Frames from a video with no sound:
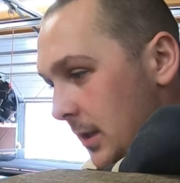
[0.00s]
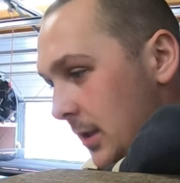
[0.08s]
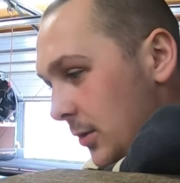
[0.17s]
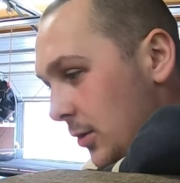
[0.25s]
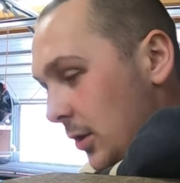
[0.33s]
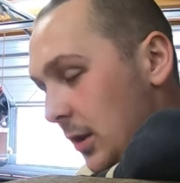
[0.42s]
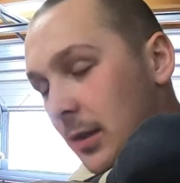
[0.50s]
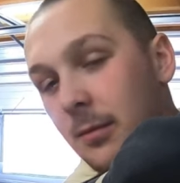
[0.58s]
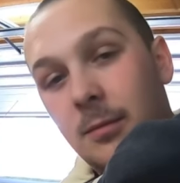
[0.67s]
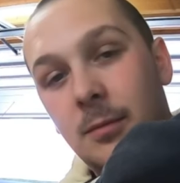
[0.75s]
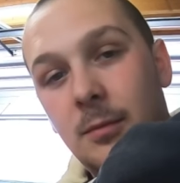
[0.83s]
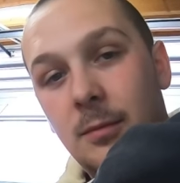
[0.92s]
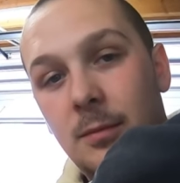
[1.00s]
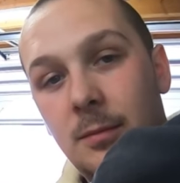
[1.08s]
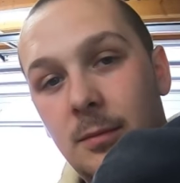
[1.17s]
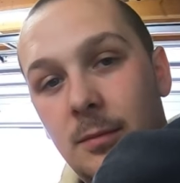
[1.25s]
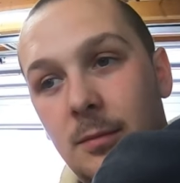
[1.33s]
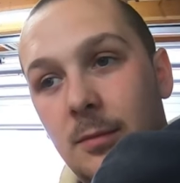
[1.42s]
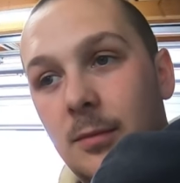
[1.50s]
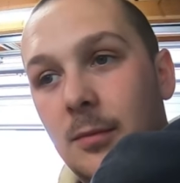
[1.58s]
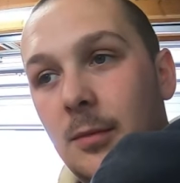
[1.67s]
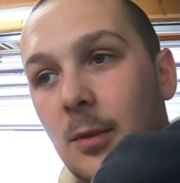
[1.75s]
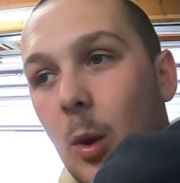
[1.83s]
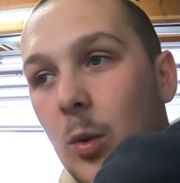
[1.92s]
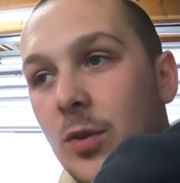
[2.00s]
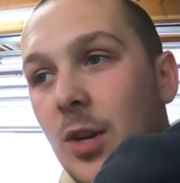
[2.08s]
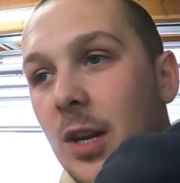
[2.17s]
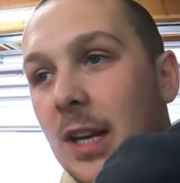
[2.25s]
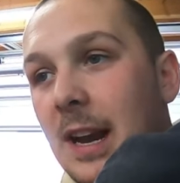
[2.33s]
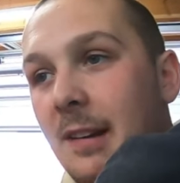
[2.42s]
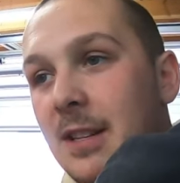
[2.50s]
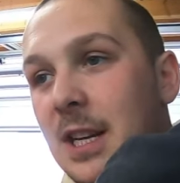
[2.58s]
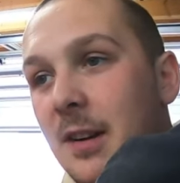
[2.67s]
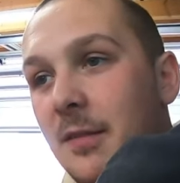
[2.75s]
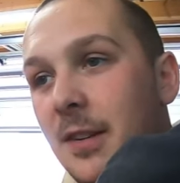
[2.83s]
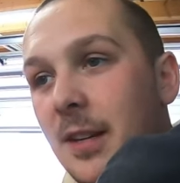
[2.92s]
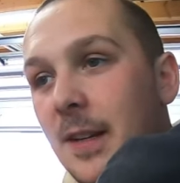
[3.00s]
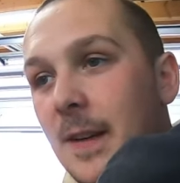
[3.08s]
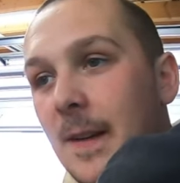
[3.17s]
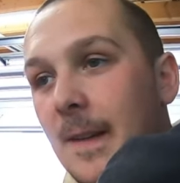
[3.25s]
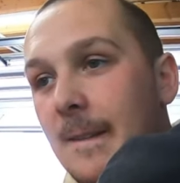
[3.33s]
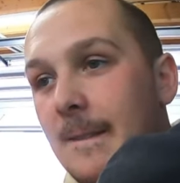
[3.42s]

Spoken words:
Just gonna go and sort the garage out, I think.